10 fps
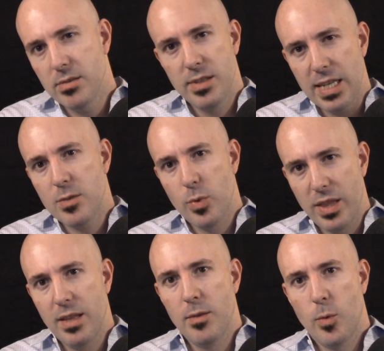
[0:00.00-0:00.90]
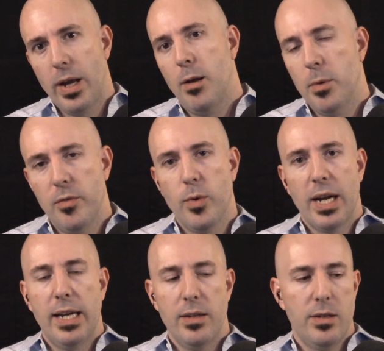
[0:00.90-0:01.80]
that's within the realm of what
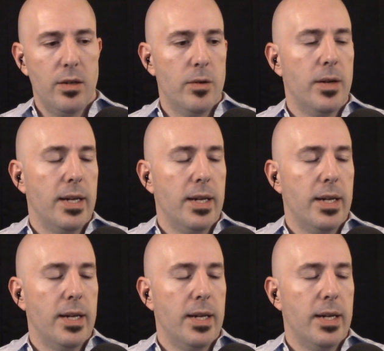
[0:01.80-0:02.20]
I could do.